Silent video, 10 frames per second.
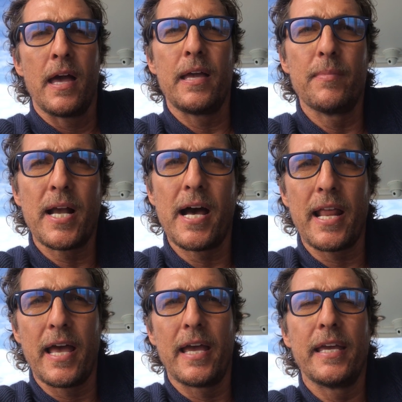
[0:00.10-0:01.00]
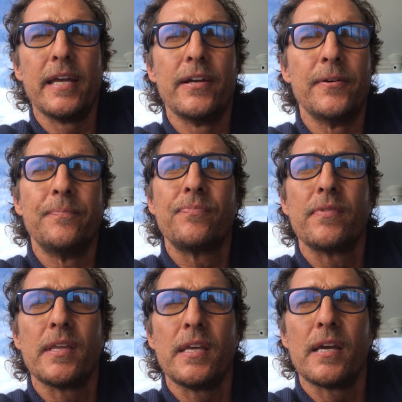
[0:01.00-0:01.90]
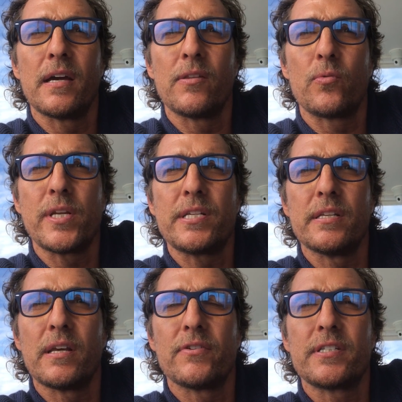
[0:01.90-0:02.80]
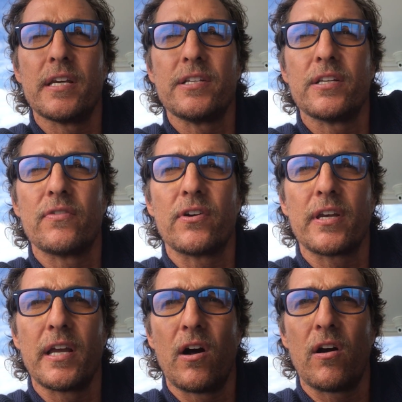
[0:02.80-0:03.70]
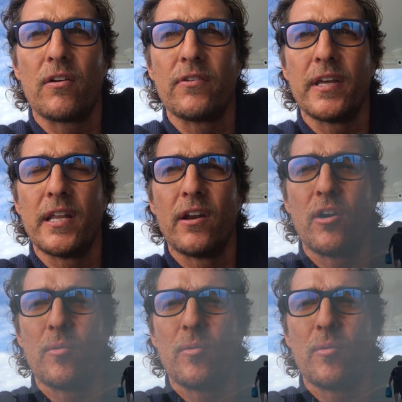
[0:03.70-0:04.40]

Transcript: Hey, McConaughey here. The, uh, the recent devastation of Hurricane Harvey and